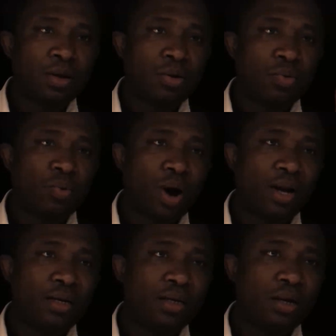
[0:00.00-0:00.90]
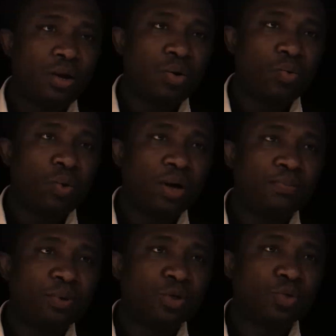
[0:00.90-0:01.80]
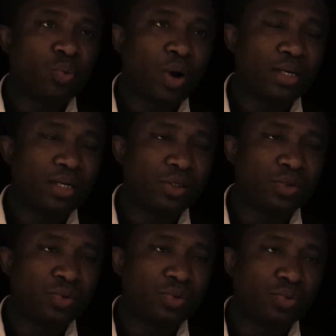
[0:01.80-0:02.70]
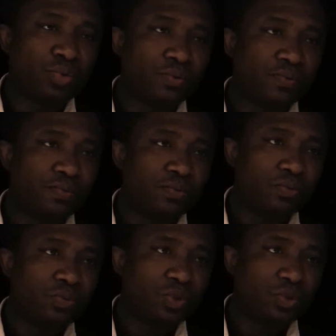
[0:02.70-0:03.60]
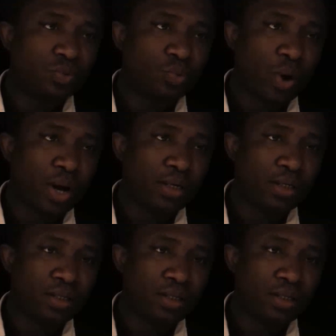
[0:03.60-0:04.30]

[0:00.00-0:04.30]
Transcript: 1, 1 plus 1 is 2, 1,